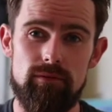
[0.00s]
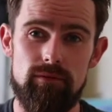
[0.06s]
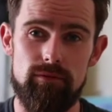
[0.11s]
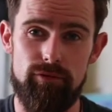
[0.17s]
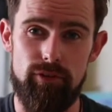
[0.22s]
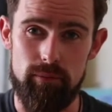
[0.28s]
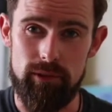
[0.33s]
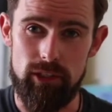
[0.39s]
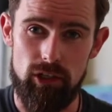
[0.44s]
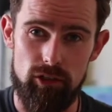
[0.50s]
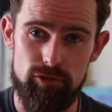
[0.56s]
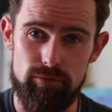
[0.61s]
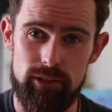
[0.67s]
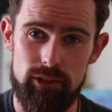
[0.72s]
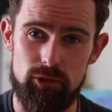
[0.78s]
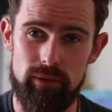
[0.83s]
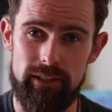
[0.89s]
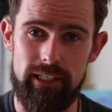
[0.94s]
from the
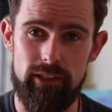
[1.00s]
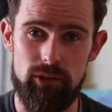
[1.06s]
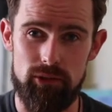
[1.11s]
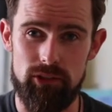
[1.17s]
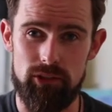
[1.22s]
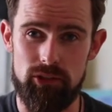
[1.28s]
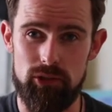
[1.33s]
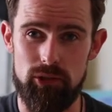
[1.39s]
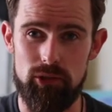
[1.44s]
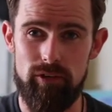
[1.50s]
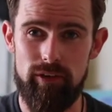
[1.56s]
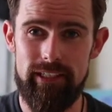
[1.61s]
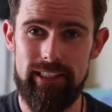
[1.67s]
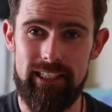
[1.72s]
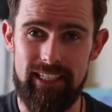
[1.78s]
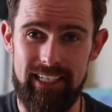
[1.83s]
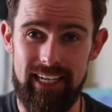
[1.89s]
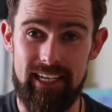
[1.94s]
government when they go to school,
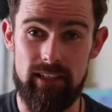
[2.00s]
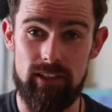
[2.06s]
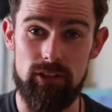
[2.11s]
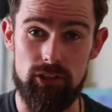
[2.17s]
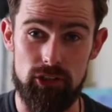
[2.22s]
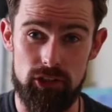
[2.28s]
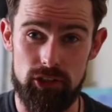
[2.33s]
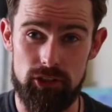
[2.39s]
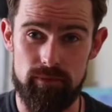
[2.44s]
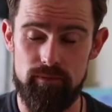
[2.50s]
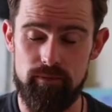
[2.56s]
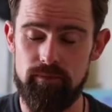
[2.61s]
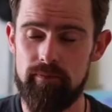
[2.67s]
right? They get lunch,